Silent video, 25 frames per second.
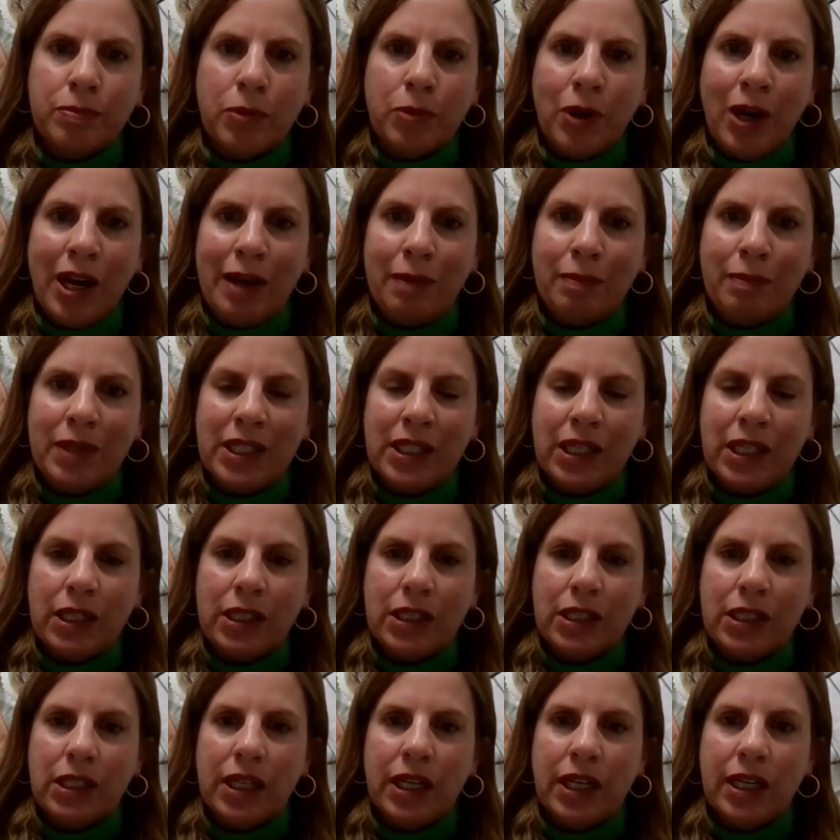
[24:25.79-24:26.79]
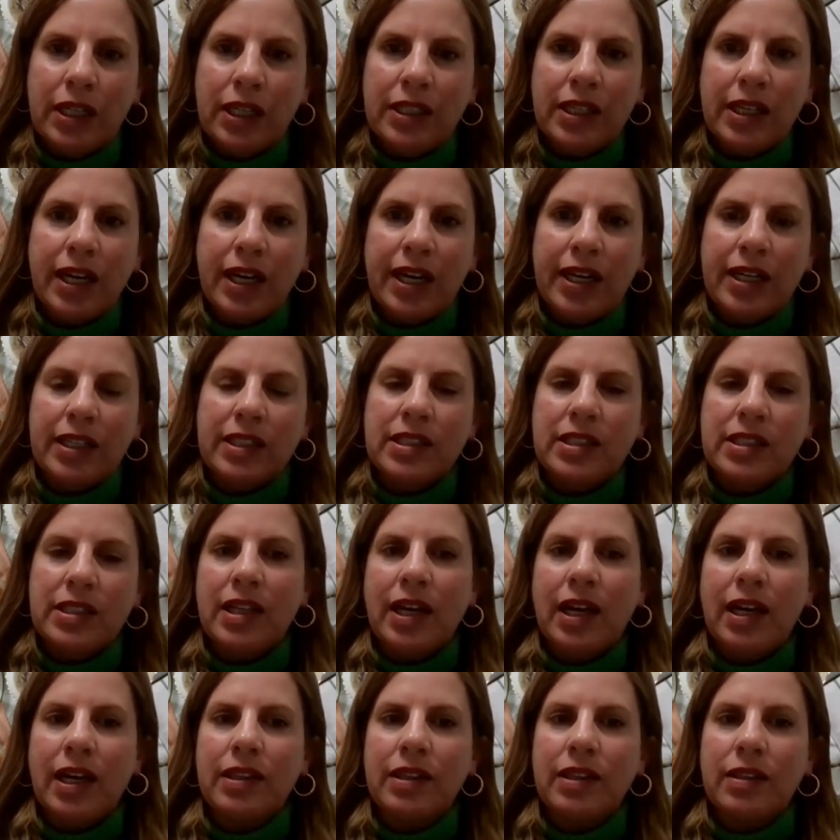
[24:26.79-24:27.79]
polemic indicates
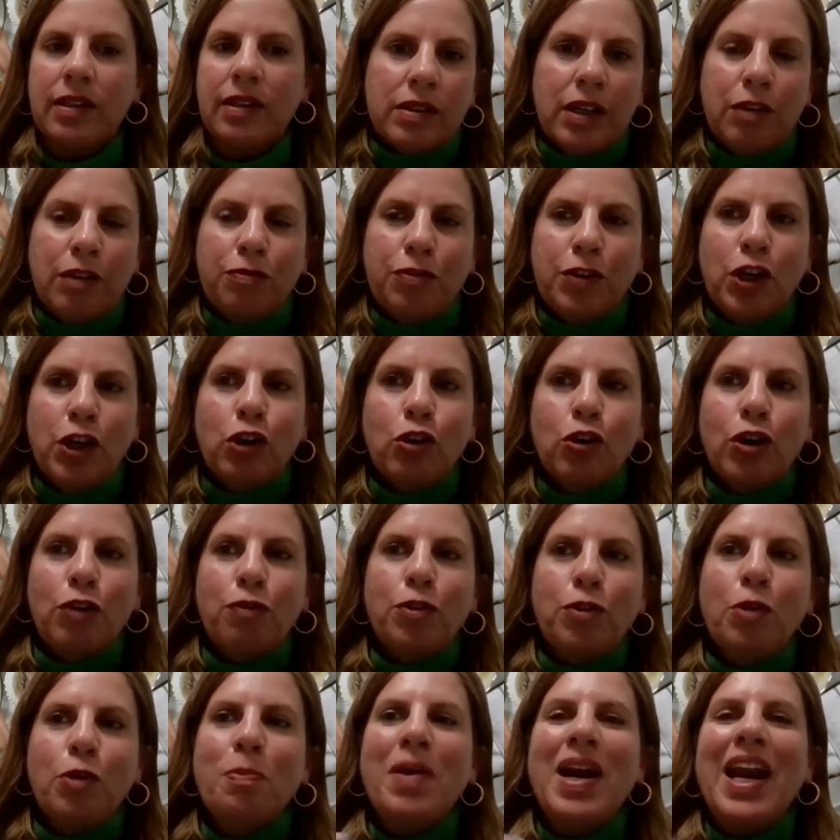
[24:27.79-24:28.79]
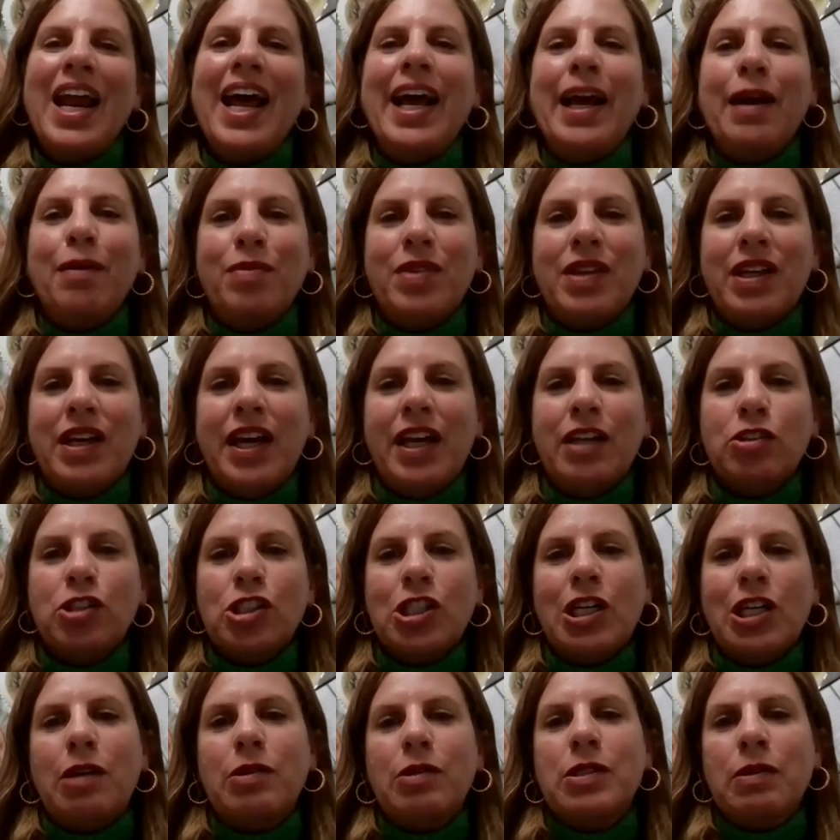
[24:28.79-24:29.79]
that if you if you blame the
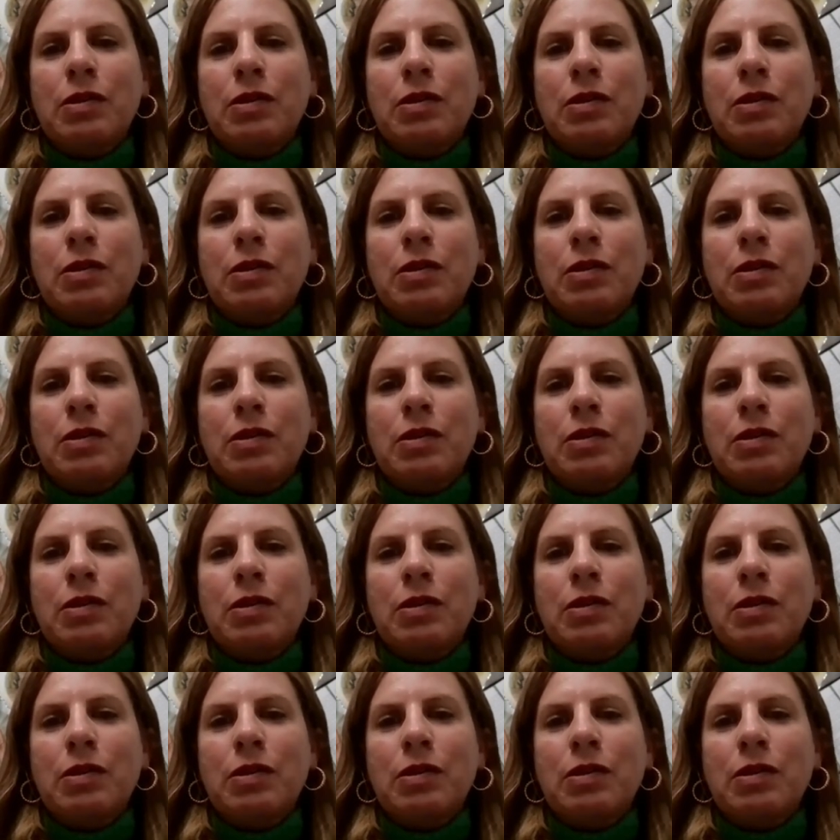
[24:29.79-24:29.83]
Kiddush